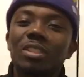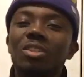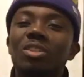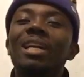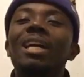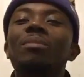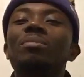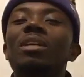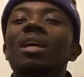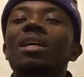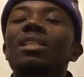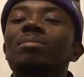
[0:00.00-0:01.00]
We gotta be
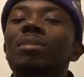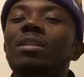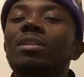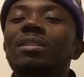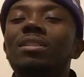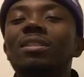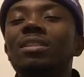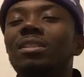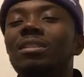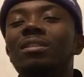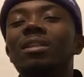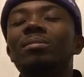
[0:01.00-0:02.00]
honest, bro.
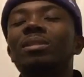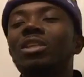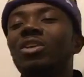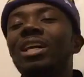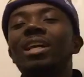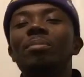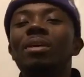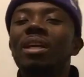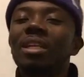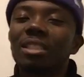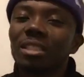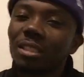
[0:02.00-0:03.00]
You know what I'm saying? We gotta be
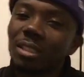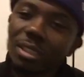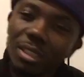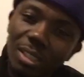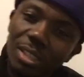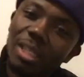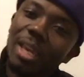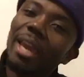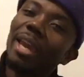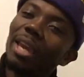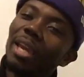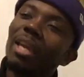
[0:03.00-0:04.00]
honest.
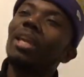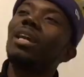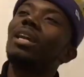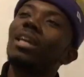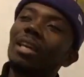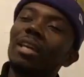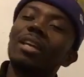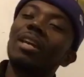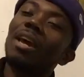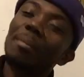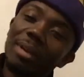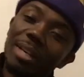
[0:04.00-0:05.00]
Hey,
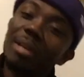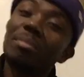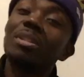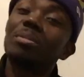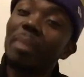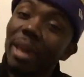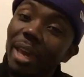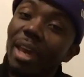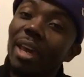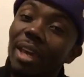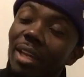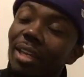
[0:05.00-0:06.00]
Eminem is bad.